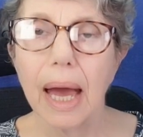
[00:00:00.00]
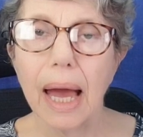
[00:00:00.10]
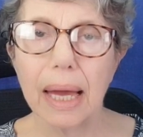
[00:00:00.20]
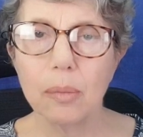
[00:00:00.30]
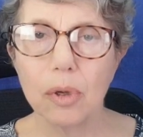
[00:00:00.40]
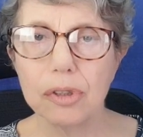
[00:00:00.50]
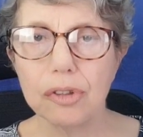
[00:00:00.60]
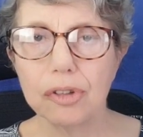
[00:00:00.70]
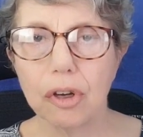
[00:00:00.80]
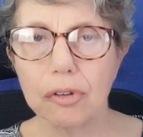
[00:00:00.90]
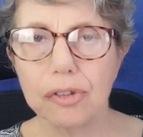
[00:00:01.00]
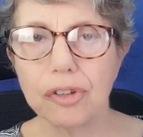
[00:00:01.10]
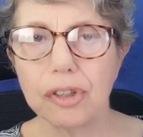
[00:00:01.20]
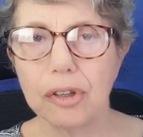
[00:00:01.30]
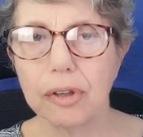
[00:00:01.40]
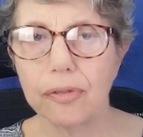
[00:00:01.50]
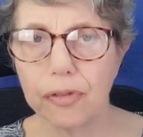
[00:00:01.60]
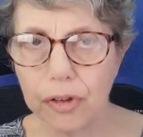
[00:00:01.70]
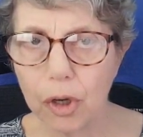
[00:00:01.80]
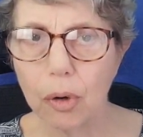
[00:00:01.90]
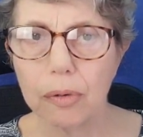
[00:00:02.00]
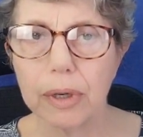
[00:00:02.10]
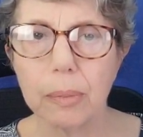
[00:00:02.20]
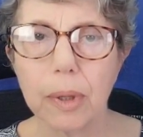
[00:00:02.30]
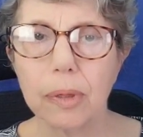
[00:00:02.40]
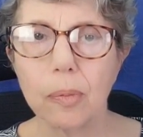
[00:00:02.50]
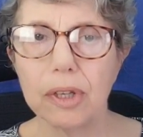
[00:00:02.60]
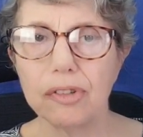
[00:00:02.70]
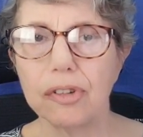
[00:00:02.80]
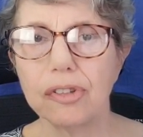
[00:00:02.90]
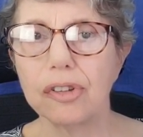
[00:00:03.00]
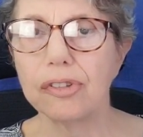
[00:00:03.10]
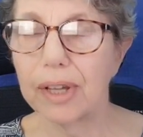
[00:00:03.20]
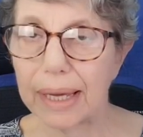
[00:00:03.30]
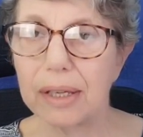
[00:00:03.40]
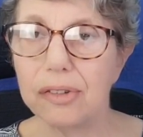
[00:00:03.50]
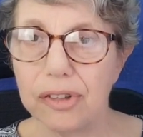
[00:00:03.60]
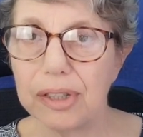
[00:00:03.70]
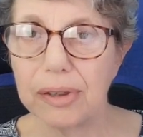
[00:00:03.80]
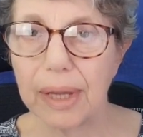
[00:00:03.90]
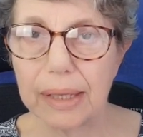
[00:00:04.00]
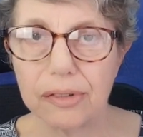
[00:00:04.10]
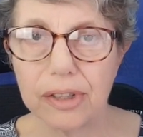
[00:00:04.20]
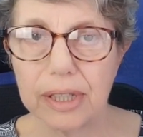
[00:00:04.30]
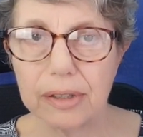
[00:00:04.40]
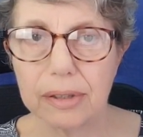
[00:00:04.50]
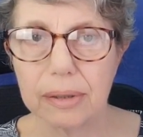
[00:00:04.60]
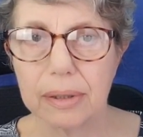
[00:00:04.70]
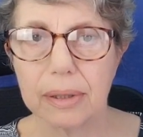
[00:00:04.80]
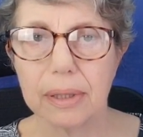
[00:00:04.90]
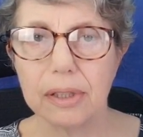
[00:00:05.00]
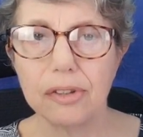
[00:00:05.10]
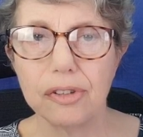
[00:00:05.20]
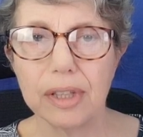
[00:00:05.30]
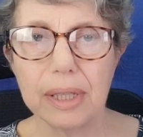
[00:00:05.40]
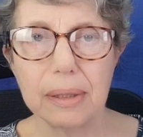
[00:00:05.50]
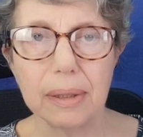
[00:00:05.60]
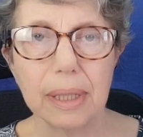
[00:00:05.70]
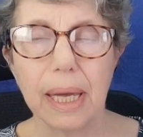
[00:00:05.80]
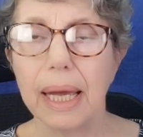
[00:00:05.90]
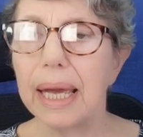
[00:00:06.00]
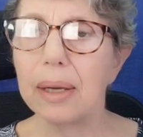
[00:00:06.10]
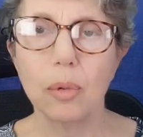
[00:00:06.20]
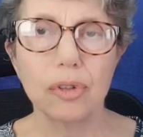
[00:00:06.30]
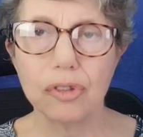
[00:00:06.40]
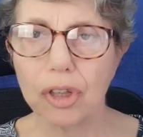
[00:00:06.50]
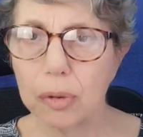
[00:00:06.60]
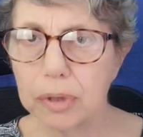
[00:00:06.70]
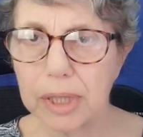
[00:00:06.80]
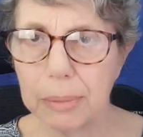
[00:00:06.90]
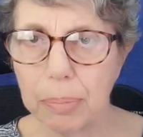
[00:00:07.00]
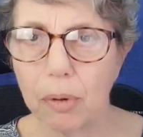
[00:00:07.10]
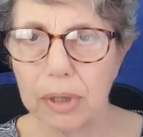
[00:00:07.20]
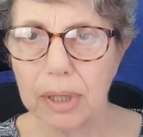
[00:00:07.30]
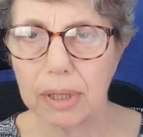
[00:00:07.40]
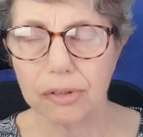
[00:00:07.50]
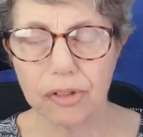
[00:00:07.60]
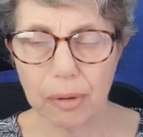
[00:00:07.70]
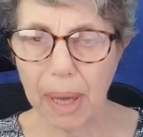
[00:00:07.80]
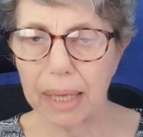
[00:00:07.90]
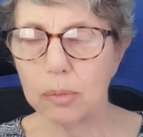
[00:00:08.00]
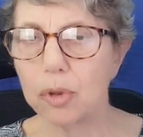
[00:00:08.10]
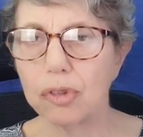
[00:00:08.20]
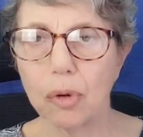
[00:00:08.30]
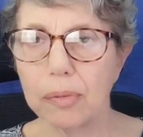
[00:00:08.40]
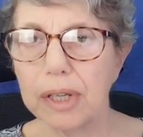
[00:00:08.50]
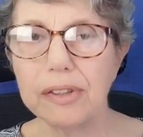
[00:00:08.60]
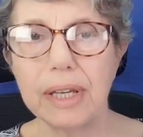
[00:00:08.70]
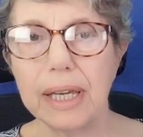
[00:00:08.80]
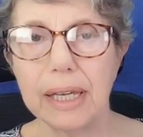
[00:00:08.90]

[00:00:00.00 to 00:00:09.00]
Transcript: I want you to consider the fury with which this attacker did that deed. You see, it was totally pointless. The man was already